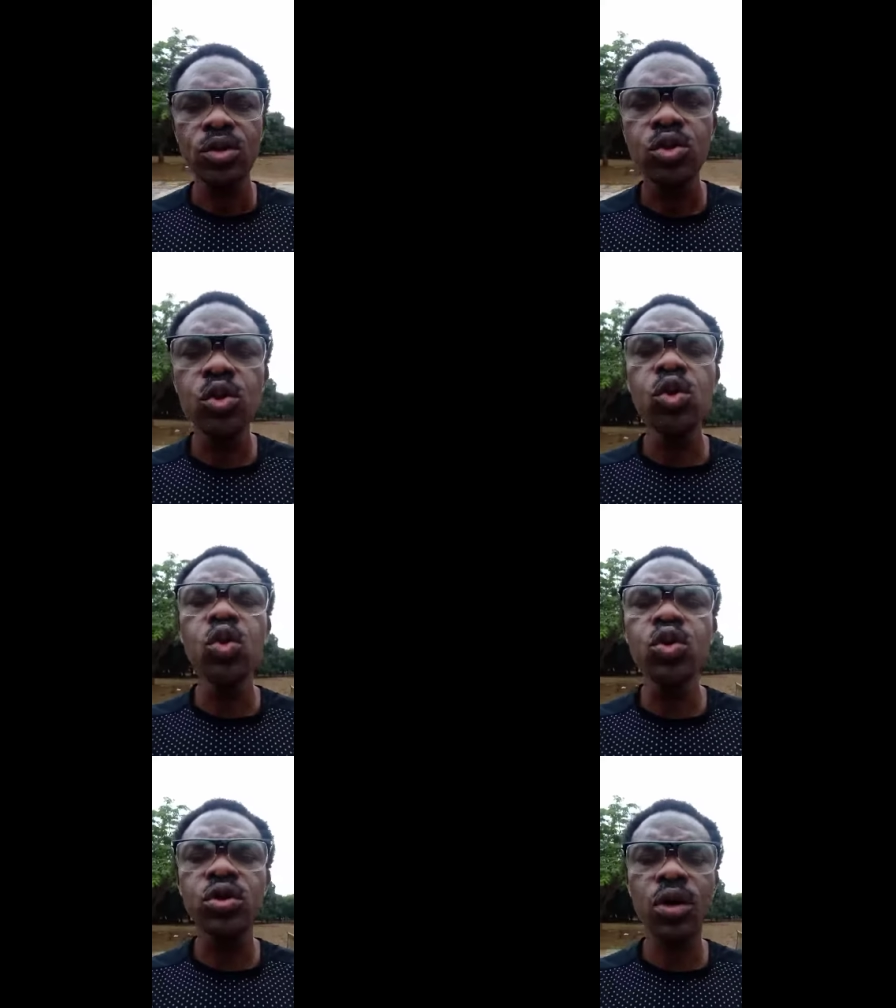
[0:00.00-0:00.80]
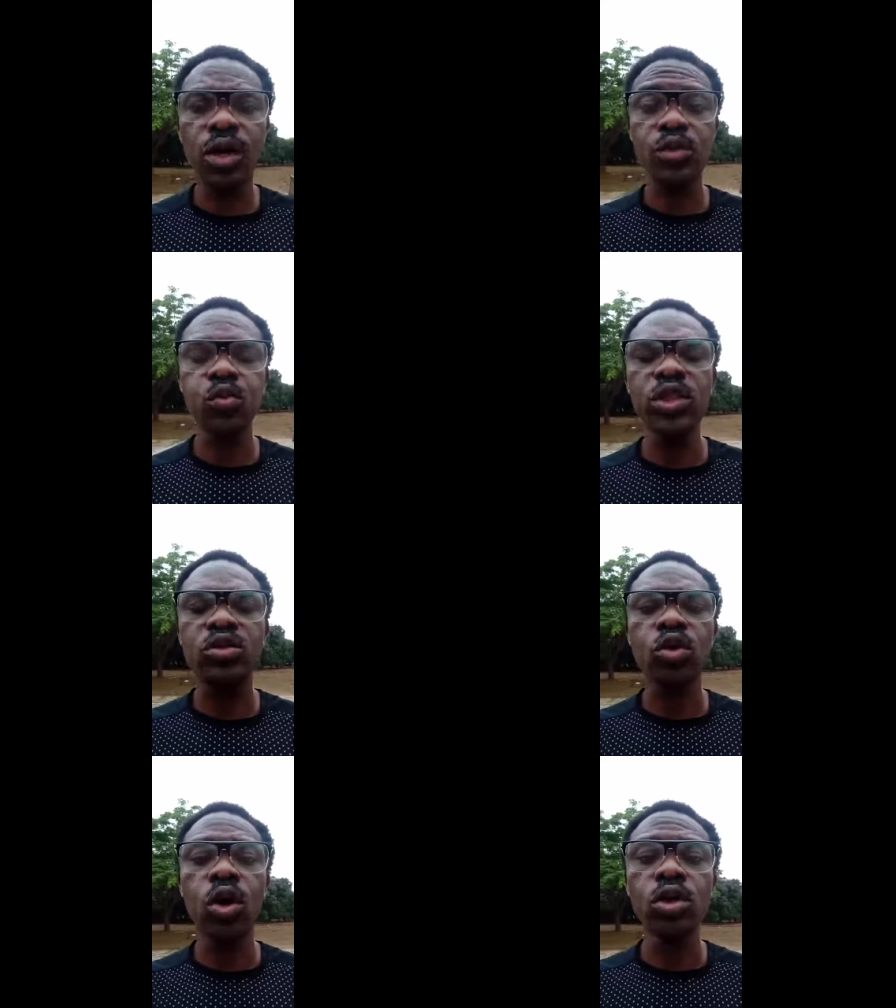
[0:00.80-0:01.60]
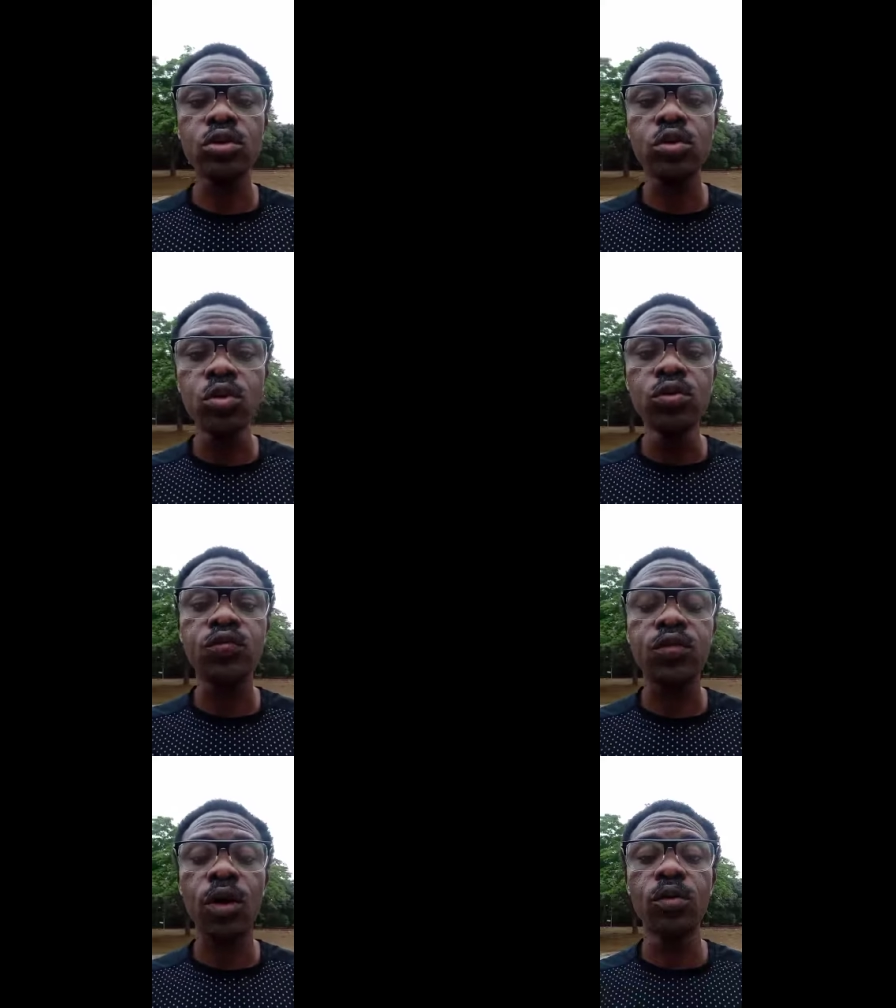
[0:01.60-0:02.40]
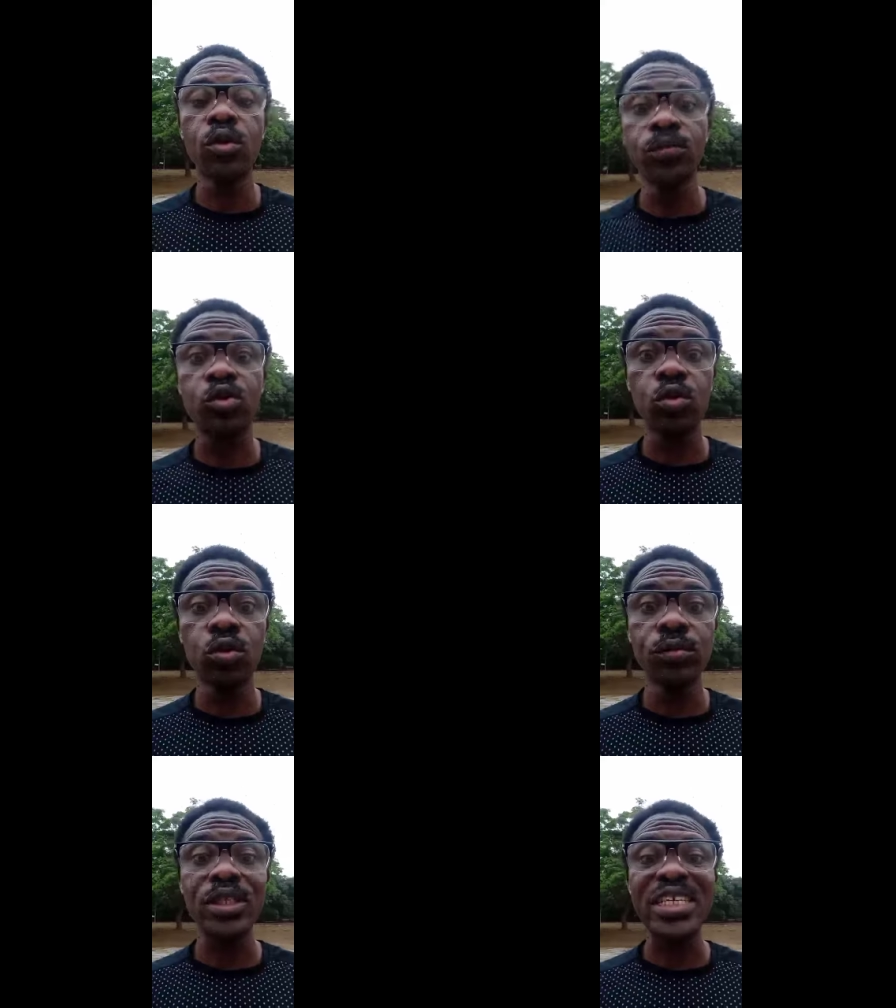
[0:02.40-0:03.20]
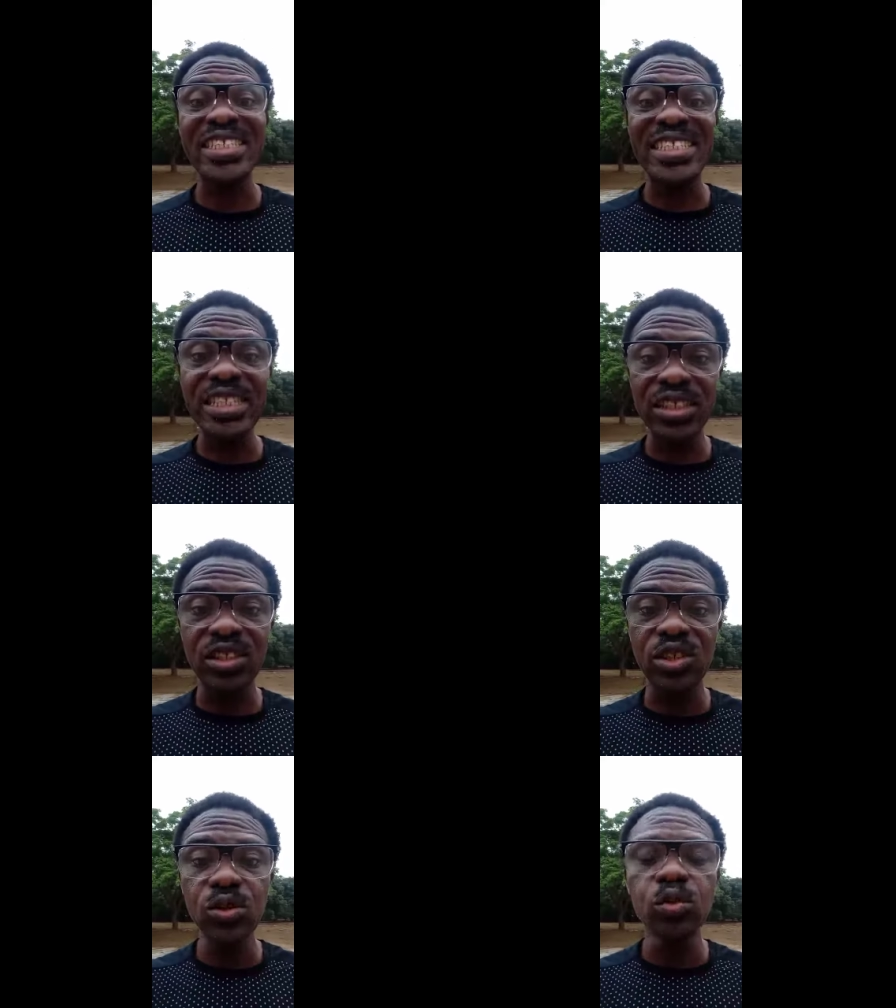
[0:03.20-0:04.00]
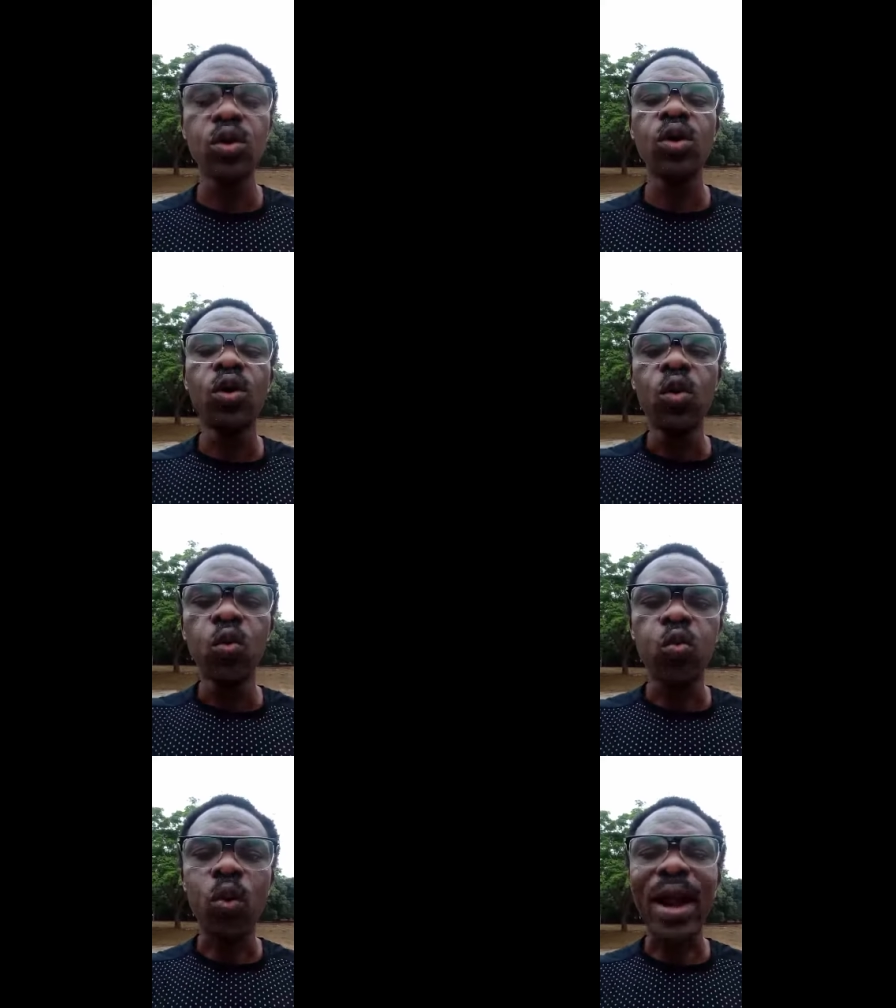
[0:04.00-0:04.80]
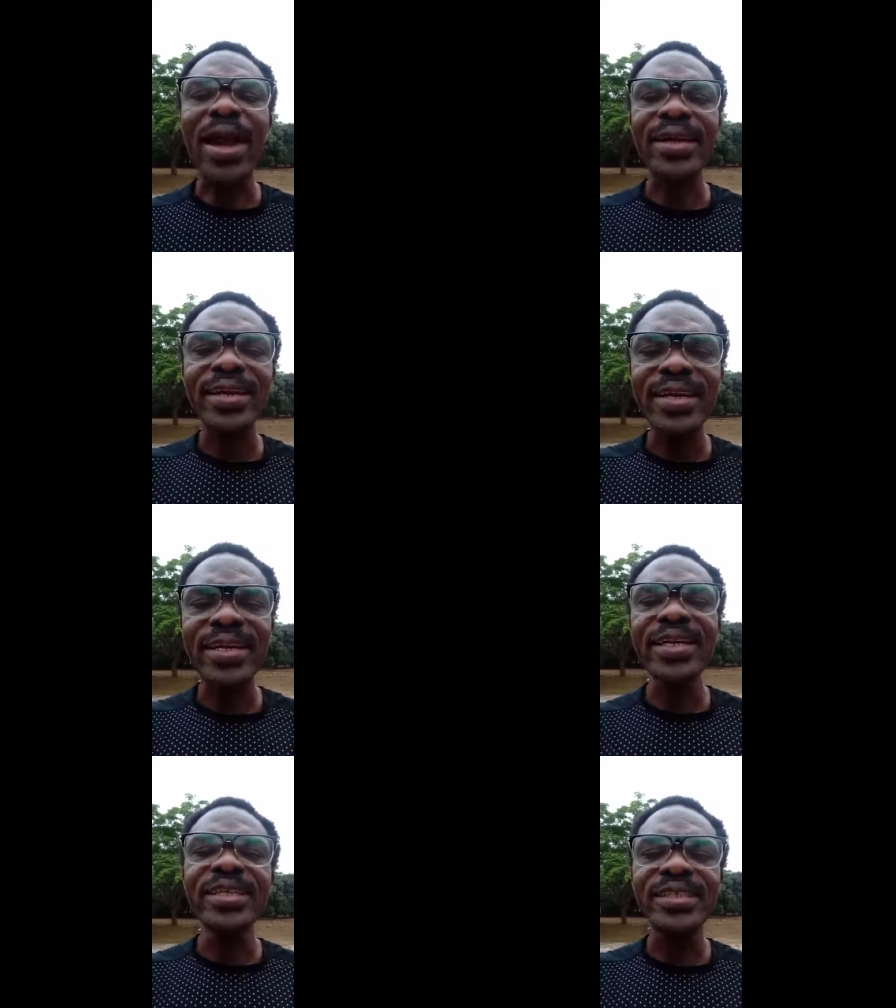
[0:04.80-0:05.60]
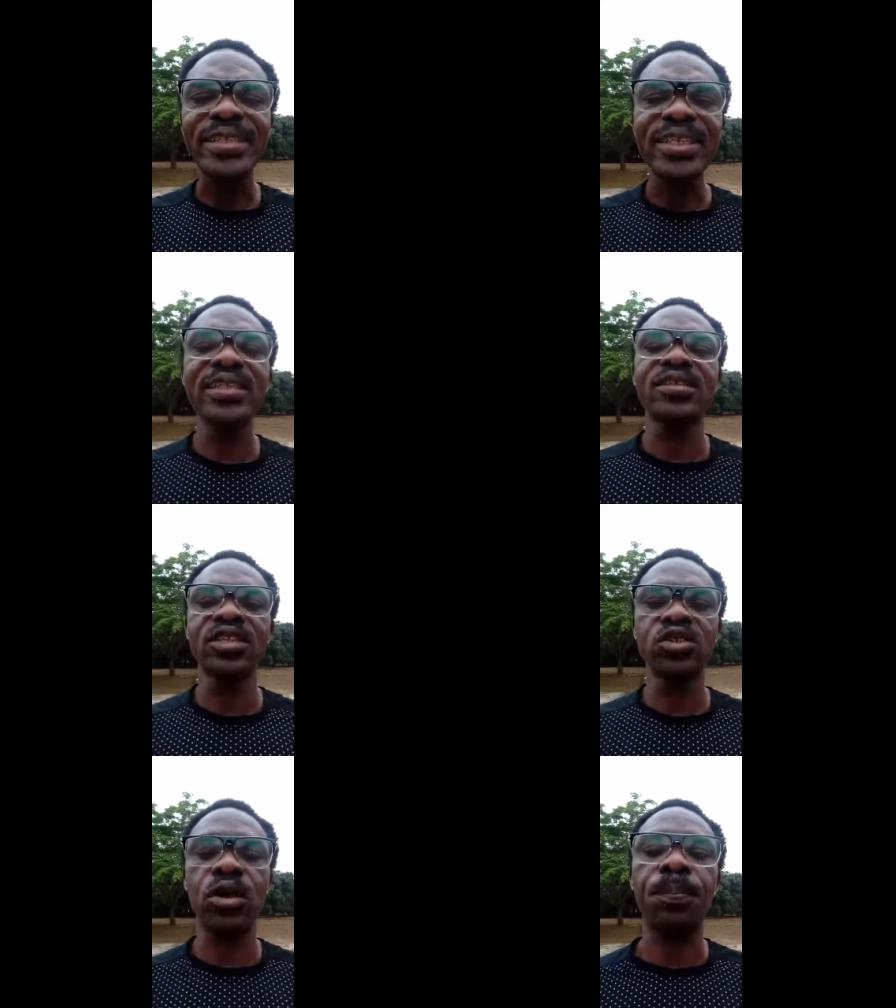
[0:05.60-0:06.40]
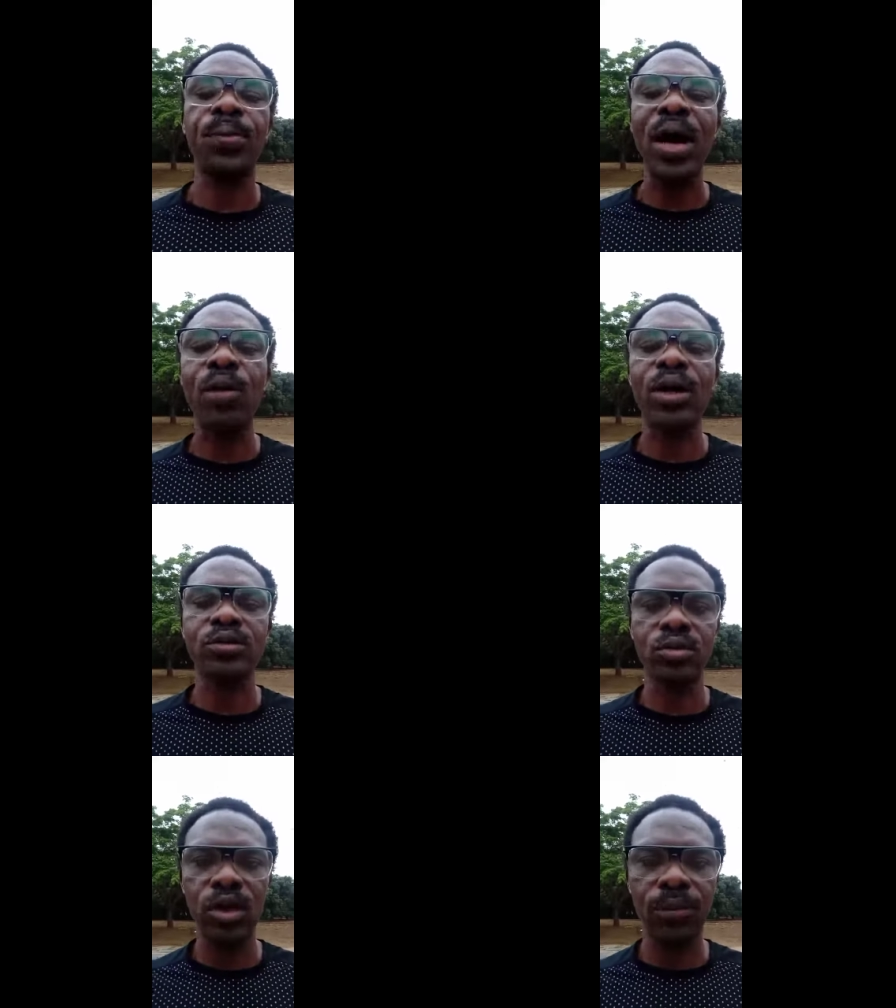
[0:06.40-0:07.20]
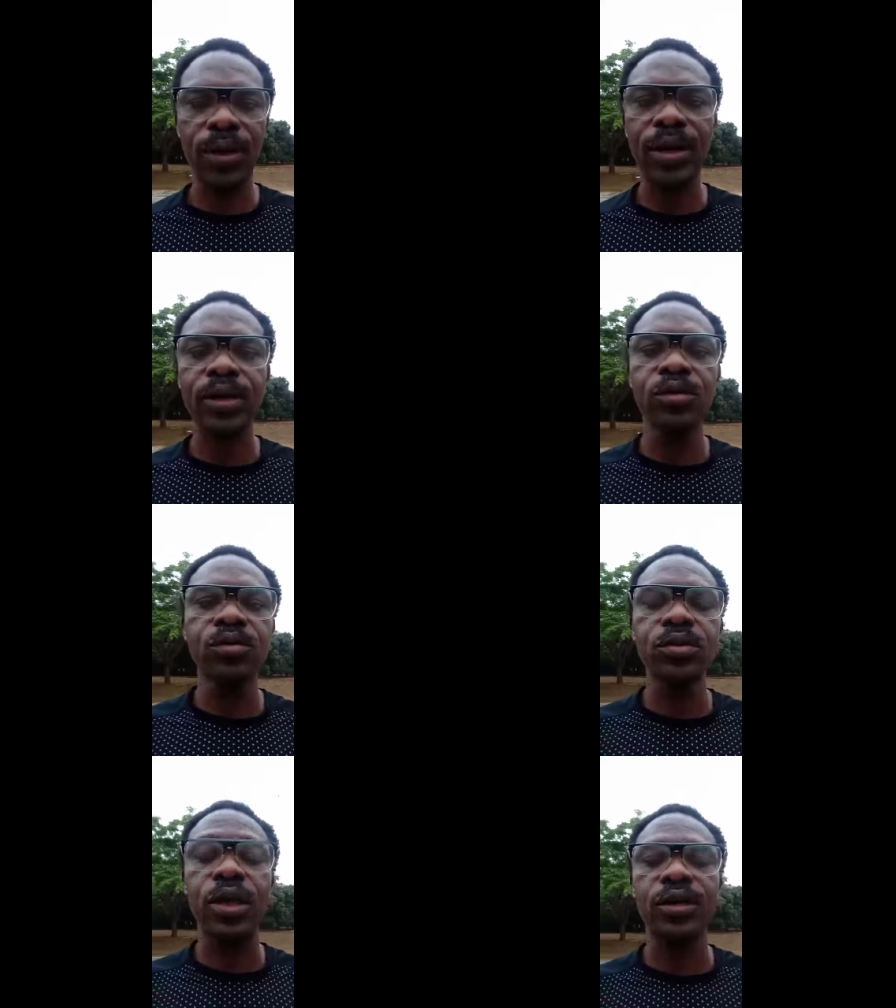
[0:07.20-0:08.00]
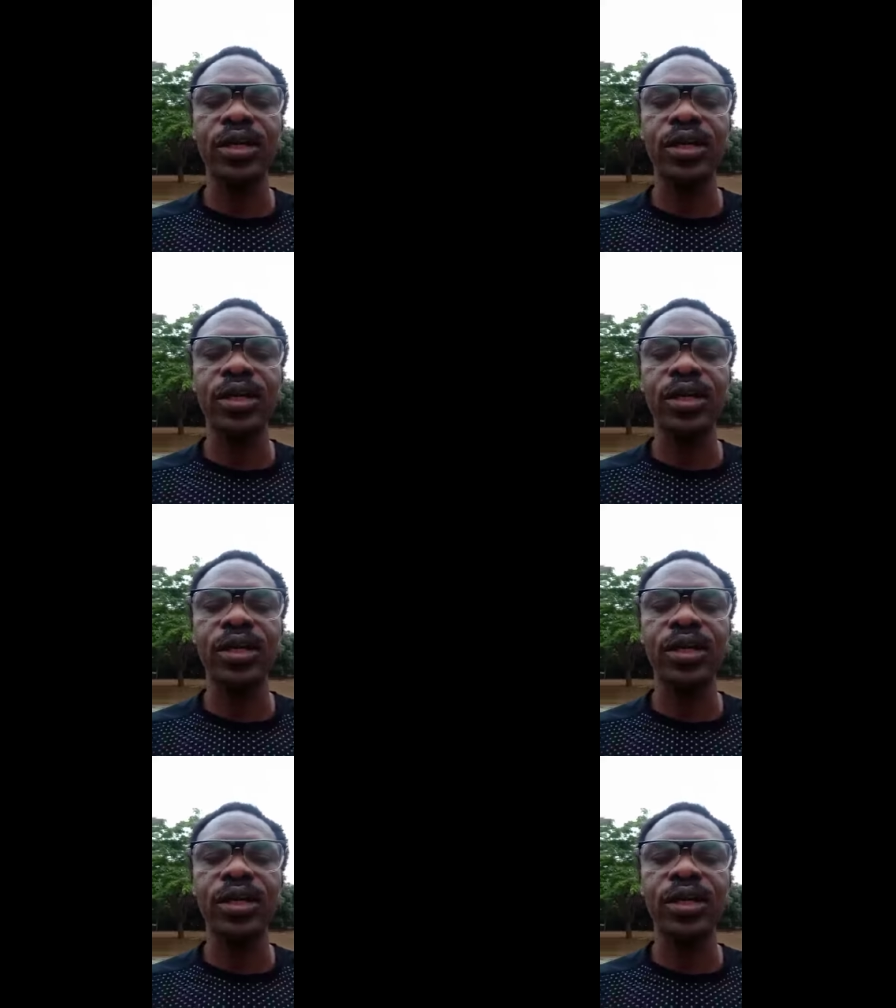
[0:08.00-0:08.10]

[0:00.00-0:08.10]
Do not withhold good from whom to whom it is due, when it is in your power to help. Hallelujah.